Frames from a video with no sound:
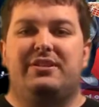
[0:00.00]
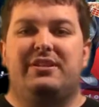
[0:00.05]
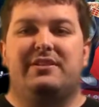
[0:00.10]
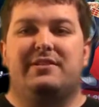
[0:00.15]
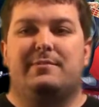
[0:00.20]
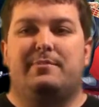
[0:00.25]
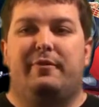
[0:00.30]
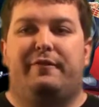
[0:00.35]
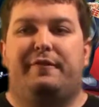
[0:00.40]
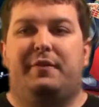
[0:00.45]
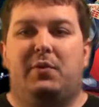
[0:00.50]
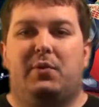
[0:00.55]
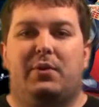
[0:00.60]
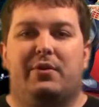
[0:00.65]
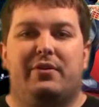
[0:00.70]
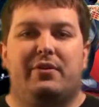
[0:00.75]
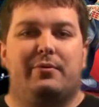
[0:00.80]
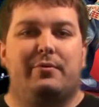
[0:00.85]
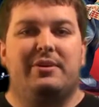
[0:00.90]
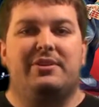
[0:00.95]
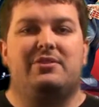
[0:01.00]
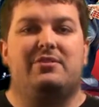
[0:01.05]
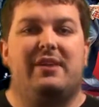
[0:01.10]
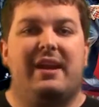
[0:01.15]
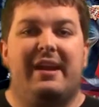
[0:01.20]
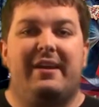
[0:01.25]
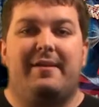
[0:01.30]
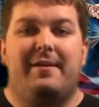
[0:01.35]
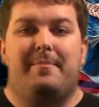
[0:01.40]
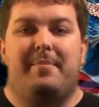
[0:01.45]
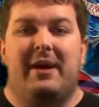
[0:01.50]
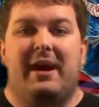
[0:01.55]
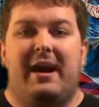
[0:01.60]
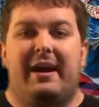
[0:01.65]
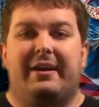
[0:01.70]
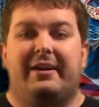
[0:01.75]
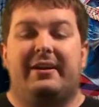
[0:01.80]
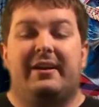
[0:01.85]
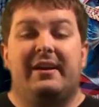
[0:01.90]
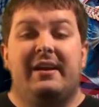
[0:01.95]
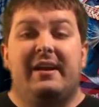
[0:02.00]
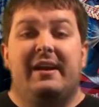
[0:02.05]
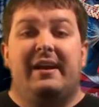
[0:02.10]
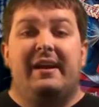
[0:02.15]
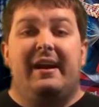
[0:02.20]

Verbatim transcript: years before the original Harry Potter,